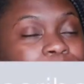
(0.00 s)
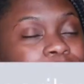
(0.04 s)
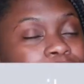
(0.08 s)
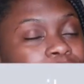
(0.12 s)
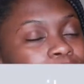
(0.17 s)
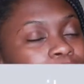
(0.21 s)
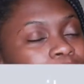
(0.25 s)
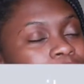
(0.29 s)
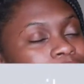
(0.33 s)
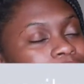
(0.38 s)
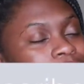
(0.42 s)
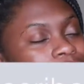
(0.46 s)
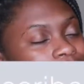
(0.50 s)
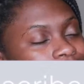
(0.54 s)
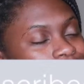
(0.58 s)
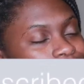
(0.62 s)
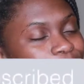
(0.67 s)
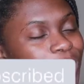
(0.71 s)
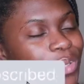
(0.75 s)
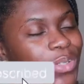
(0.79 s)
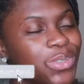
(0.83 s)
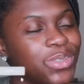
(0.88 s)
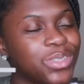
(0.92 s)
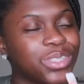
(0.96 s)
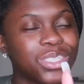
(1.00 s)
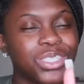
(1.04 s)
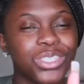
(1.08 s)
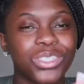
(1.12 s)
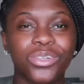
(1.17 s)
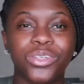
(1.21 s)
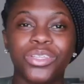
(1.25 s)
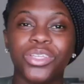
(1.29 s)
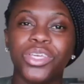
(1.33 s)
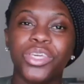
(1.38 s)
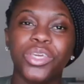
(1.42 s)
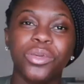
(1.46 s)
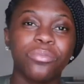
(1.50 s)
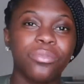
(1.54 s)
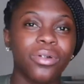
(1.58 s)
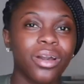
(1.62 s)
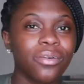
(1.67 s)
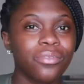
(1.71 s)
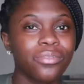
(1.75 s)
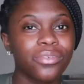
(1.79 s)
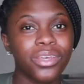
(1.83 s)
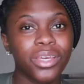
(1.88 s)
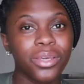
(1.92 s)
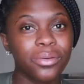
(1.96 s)
to my channel to join the Q
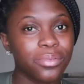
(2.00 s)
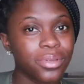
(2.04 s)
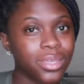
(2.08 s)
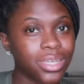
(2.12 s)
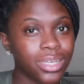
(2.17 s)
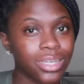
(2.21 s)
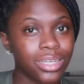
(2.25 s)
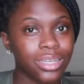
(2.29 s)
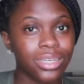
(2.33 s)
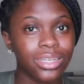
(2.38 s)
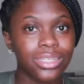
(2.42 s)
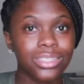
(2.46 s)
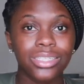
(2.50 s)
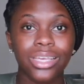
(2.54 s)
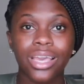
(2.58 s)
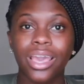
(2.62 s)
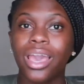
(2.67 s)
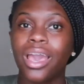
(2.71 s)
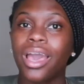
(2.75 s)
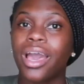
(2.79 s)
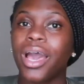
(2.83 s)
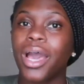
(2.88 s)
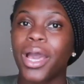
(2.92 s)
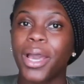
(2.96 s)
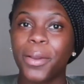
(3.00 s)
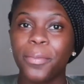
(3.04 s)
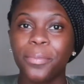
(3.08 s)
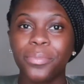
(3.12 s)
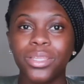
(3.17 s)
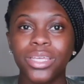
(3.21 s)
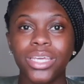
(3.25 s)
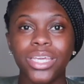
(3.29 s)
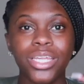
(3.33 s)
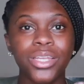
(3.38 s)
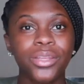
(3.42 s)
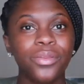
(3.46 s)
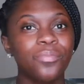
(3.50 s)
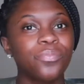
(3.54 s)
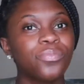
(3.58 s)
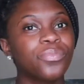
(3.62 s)
Mafia because I'm lit,